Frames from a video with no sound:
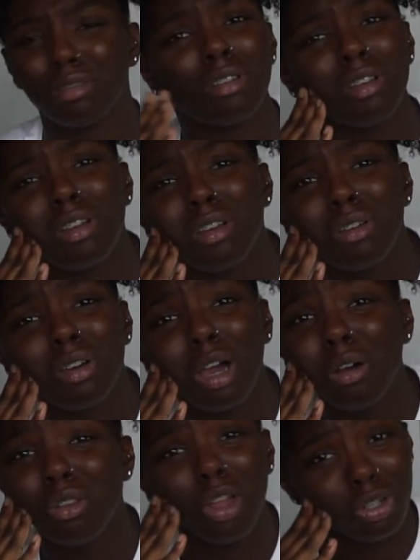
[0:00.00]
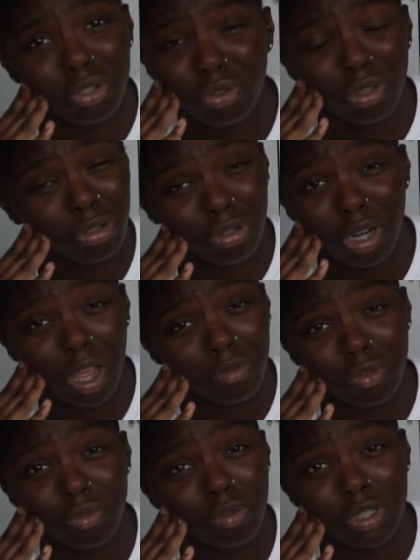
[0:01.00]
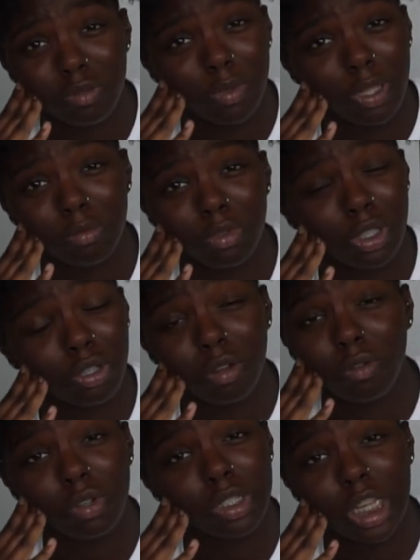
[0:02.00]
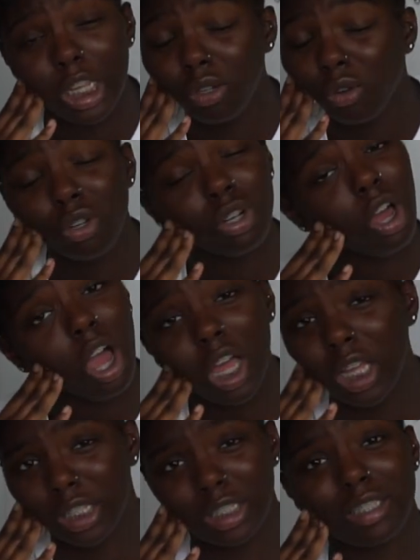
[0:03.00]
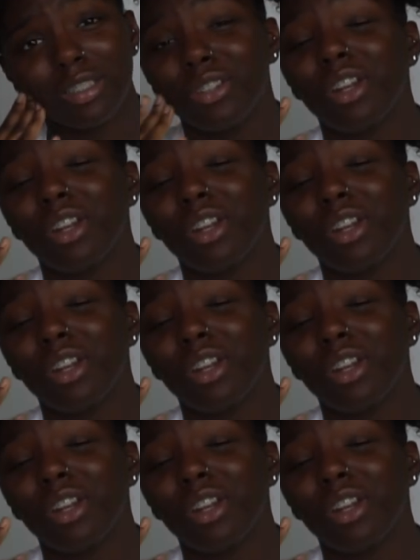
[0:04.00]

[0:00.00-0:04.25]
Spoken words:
Like, how long do you think you're gonna have to do this, baby? You think you have all day? No, you're not.